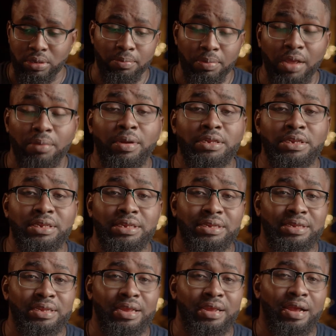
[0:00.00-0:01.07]
The Blackmagic
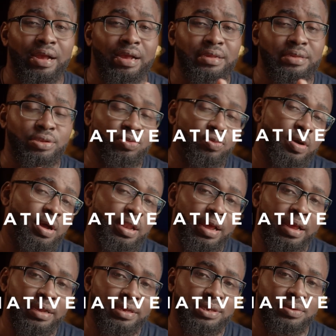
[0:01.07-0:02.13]
6K has dual
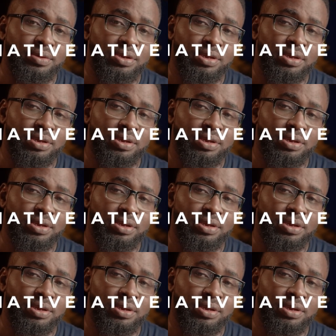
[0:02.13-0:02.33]
ISO,